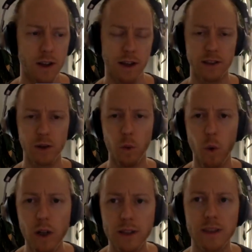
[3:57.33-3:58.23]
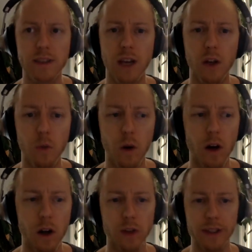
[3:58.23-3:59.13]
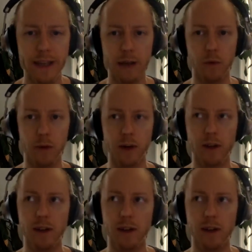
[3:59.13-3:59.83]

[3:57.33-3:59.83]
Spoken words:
It's a 1-cell walled network